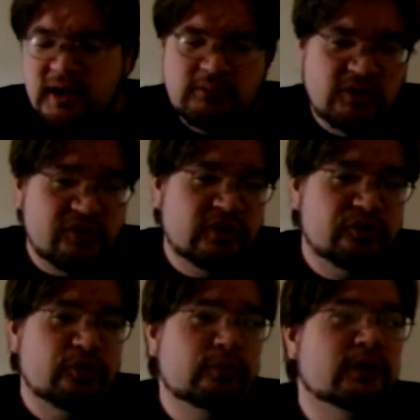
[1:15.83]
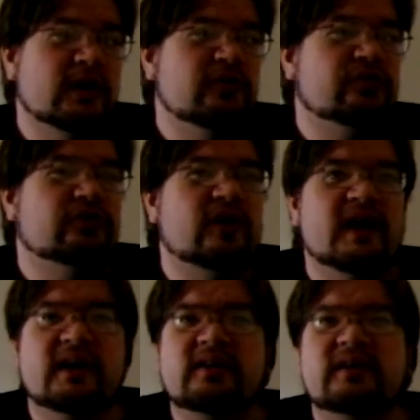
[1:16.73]
Misunderstood what I
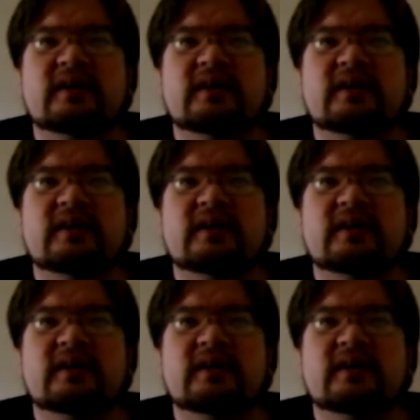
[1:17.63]
said.